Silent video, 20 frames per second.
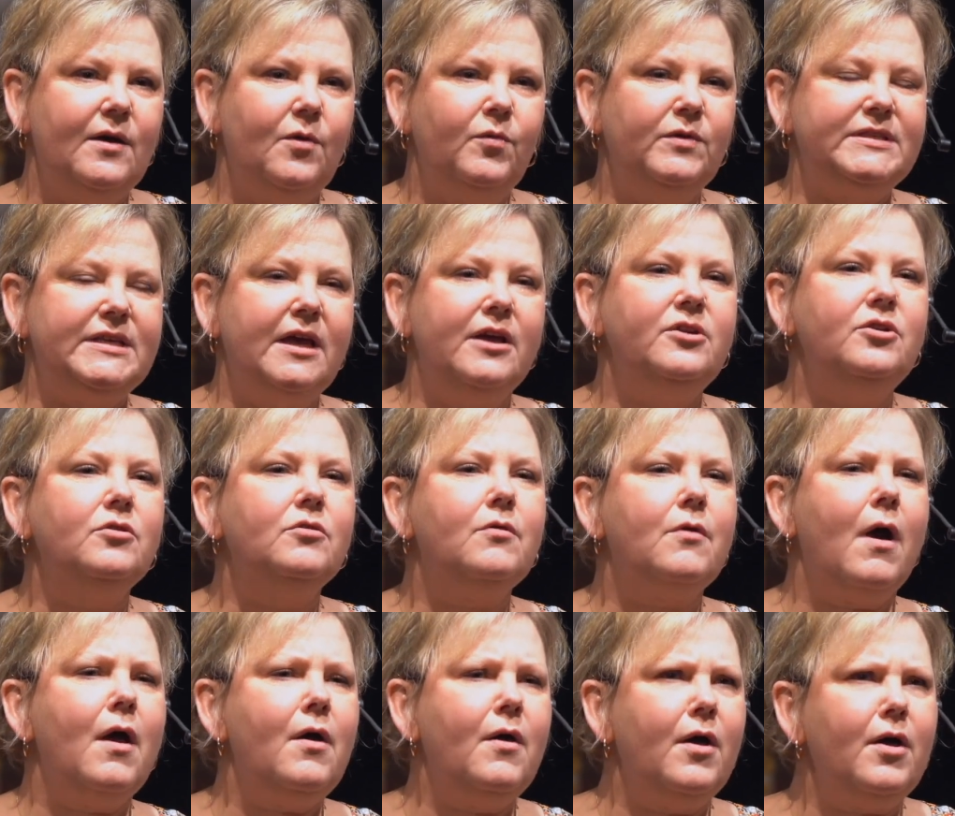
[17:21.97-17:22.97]
was
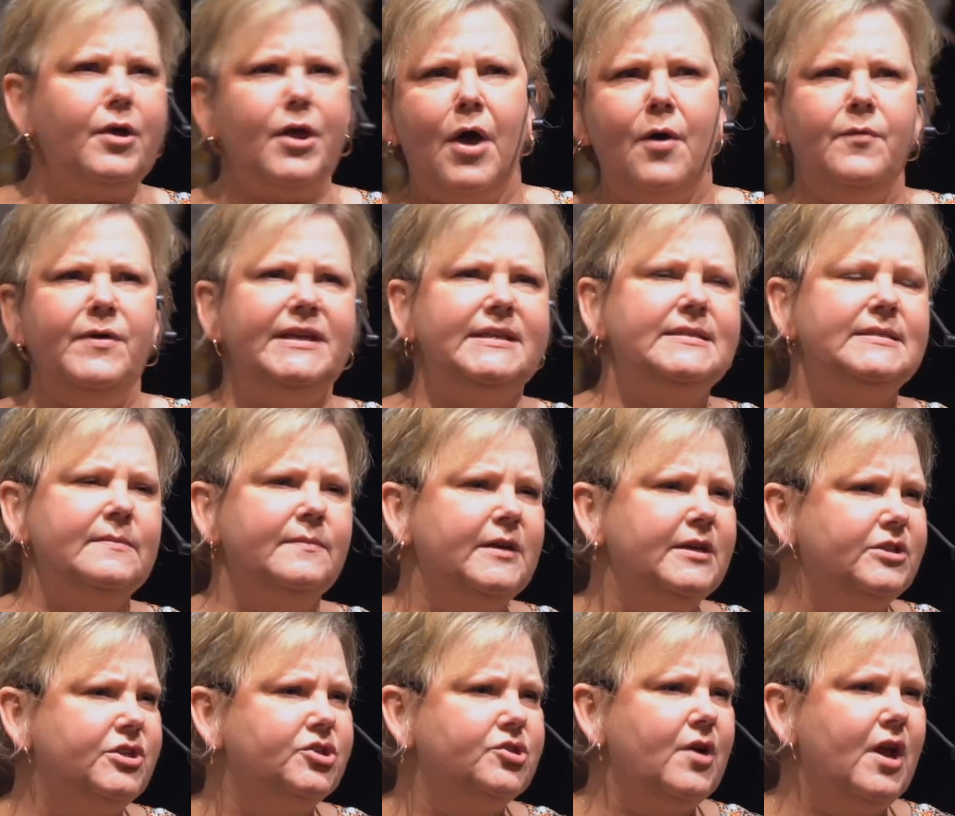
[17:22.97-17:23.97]
undergoing some
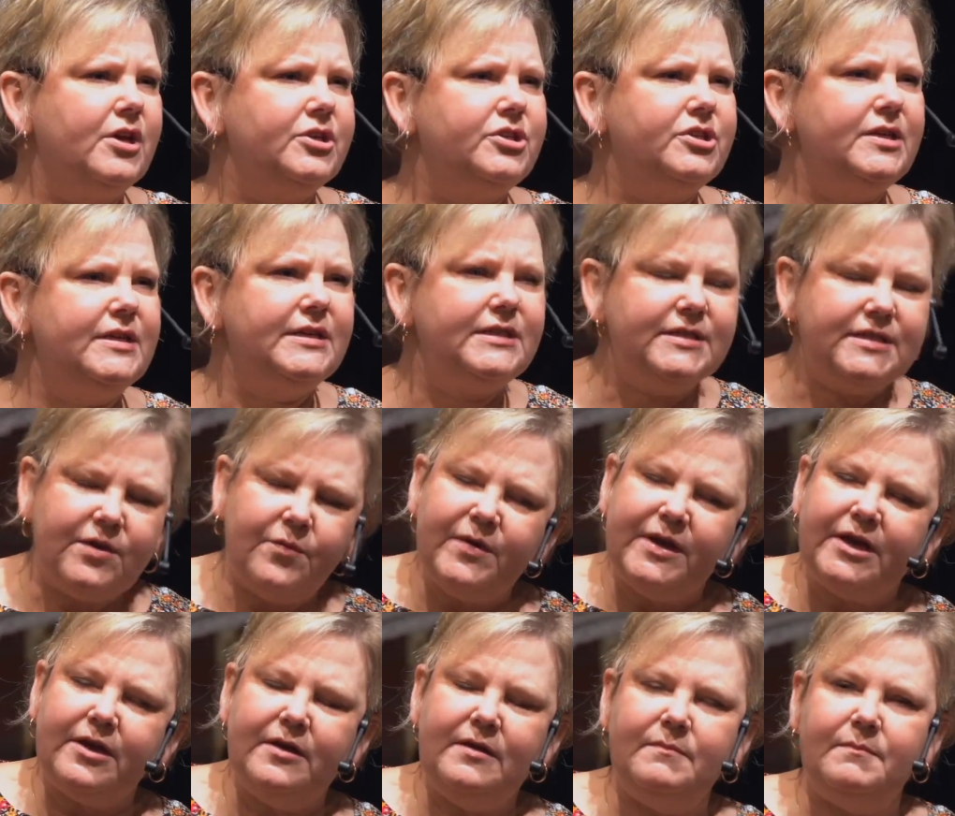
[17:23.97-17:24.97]
construction, and so we
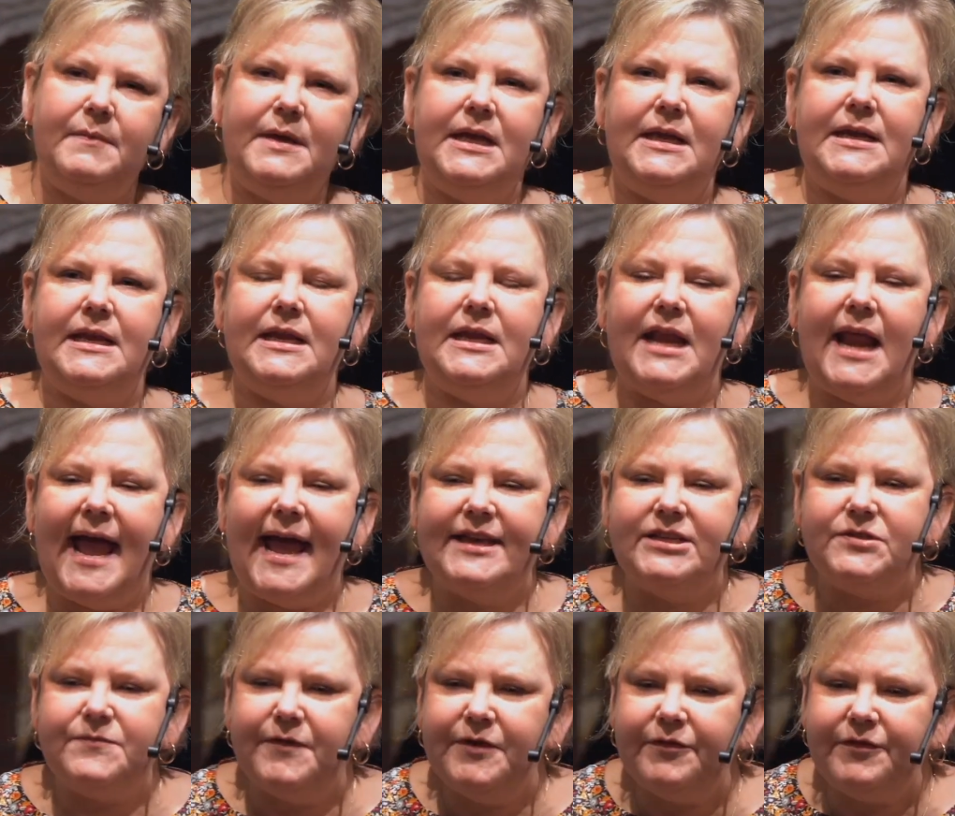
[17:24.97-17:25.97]
couldn't meet in
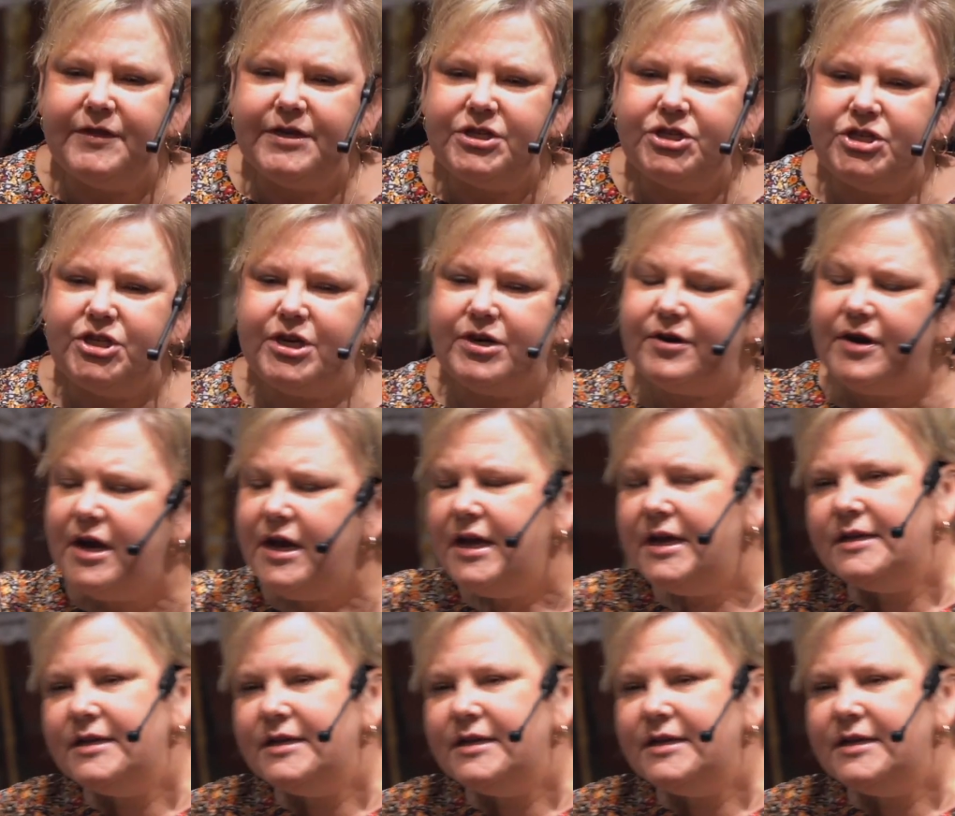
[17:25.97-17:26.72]
Nashville this year.